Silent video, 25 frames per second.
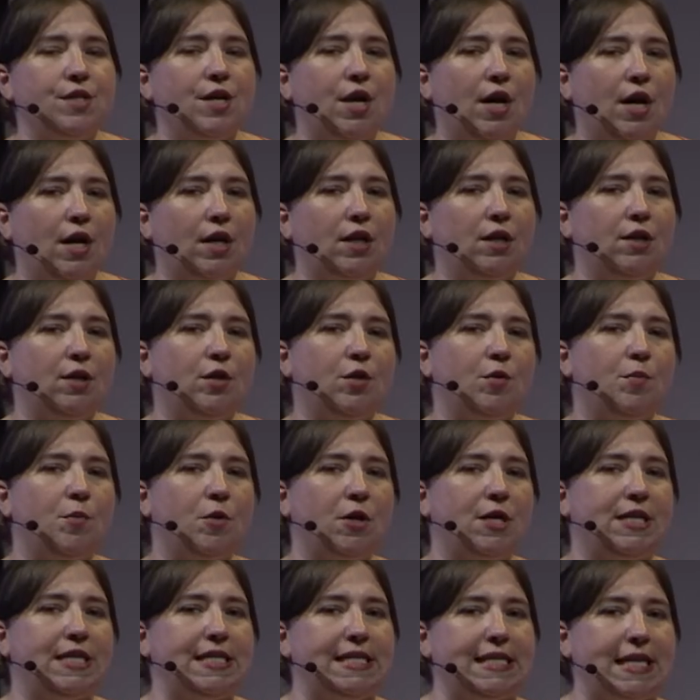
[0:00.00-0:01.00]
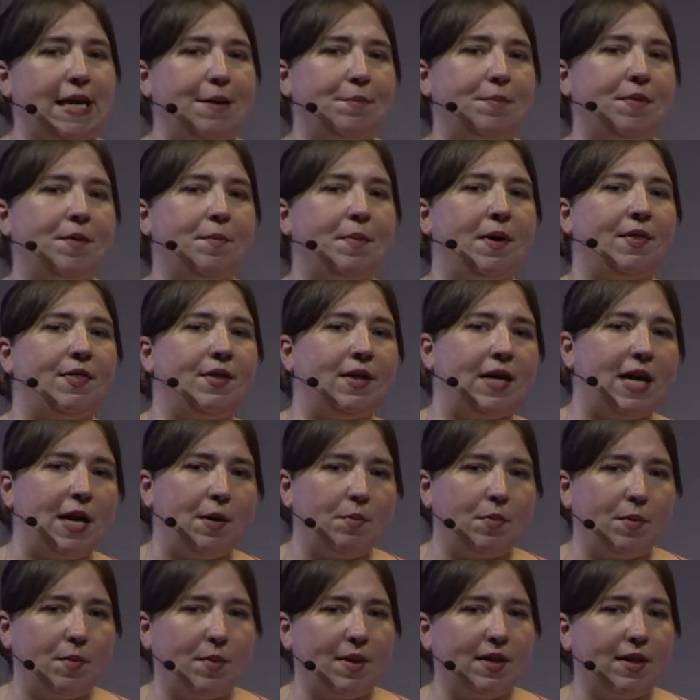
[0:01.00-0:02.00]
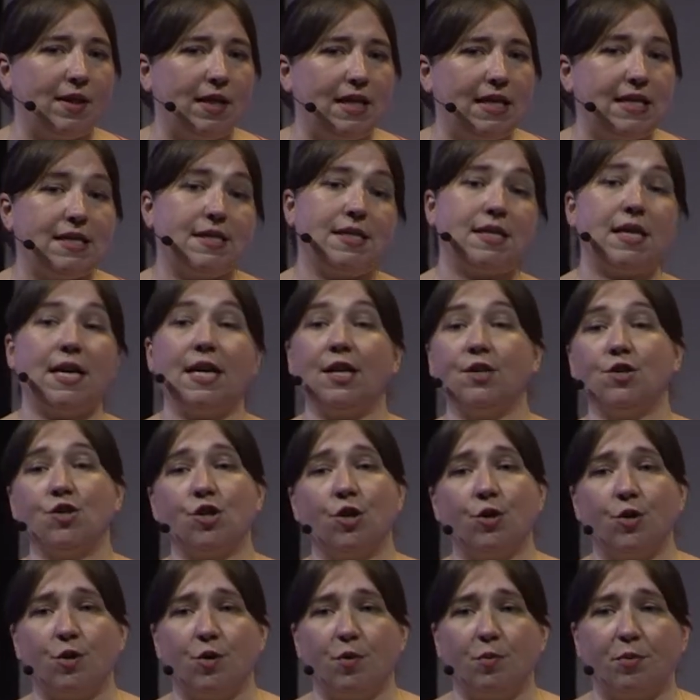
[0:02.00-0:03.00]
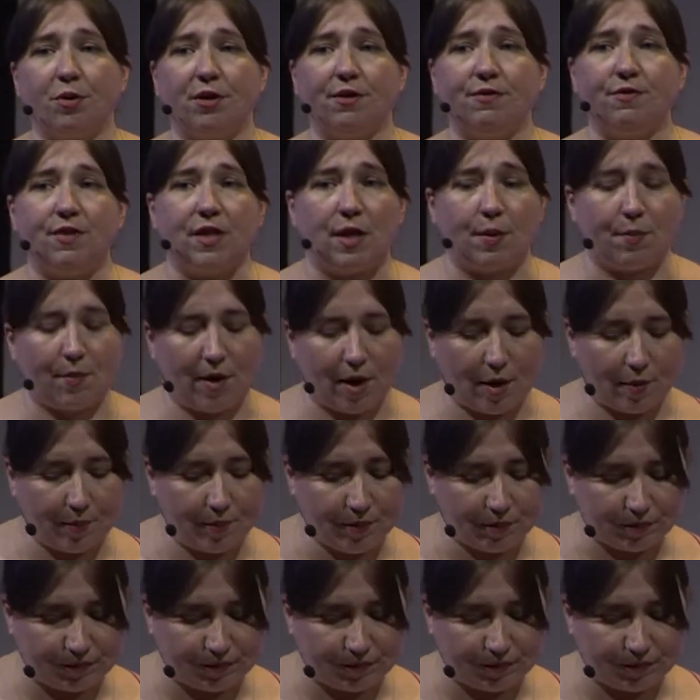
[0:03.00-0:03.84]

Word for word: talk a little more in depth about the capabilities and show you a brief demo.